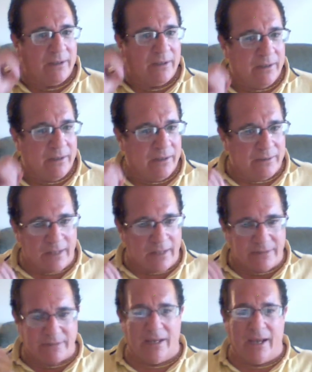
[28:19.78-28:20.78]
And that's
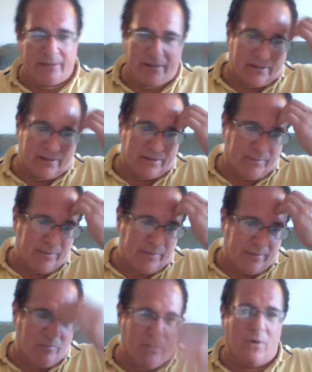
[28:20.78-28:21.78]
the idea to bet
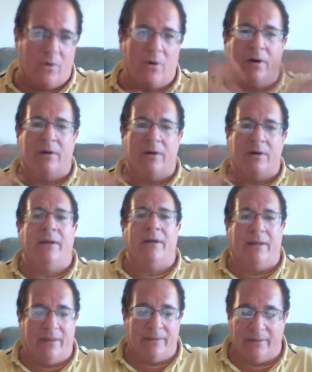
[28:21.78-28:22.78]
more. And
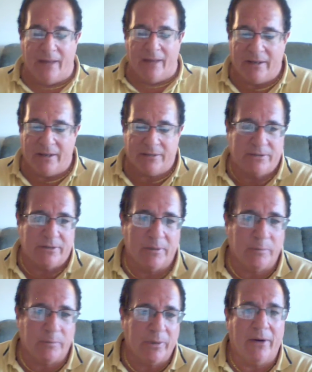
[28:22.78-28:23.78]
then the locks, you could have
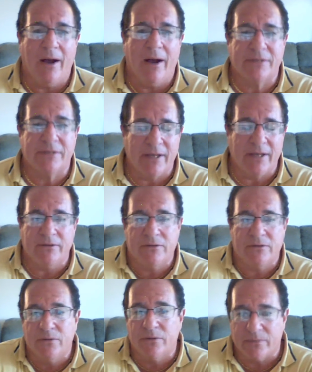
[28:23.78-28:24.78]
played Ohio State in
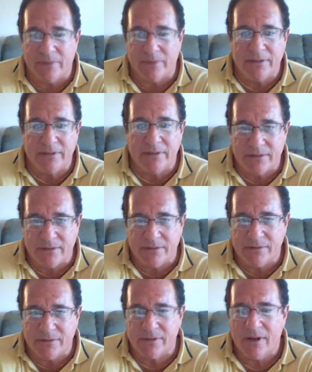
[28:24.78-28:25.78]
two or three
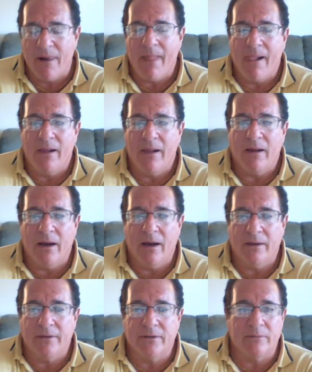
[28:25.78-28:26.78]
teasers. Uh,
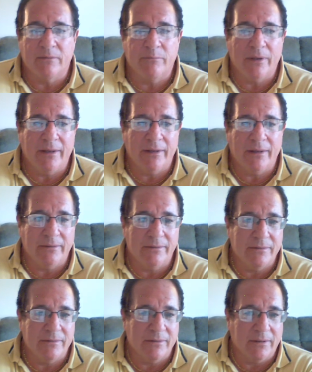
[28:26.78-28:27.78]
you could have played
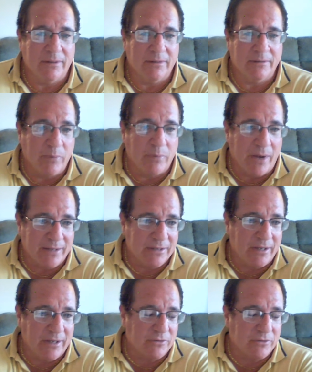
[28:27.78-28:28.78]
uh, Nebraska
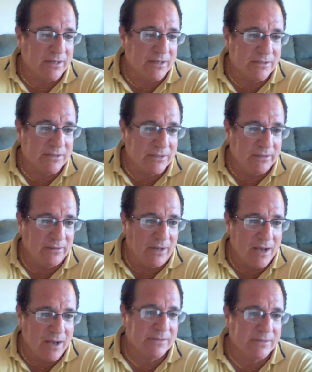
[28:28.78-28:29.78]
after Tennessee
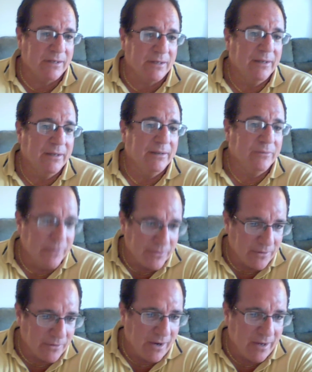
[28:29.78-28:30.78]
lost with
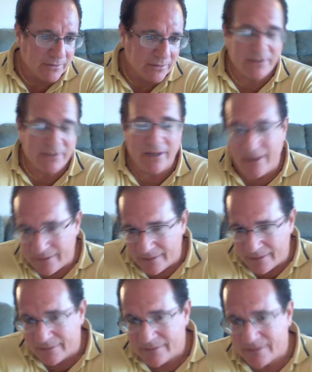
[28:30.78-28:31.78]
Ohio State in
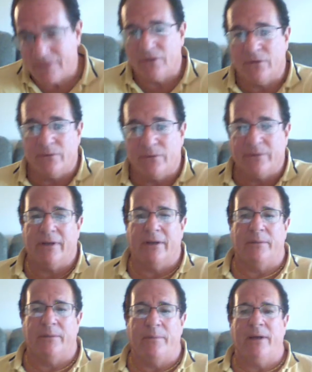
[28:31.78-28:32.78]
a teaser or with
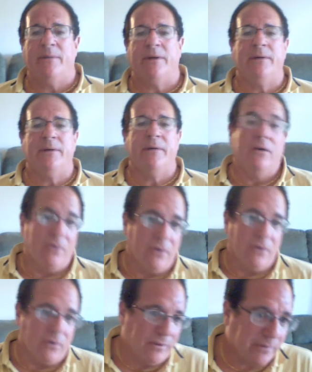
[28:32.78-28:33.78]
Alabama or
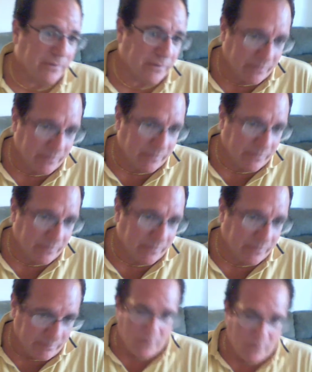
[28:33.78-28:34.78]
with
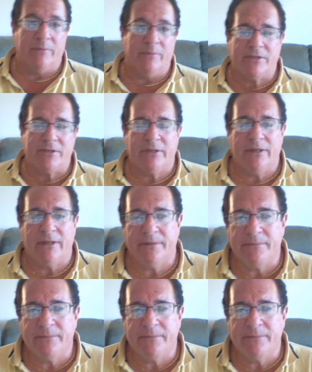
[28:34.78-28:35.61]
Boise or Michigan.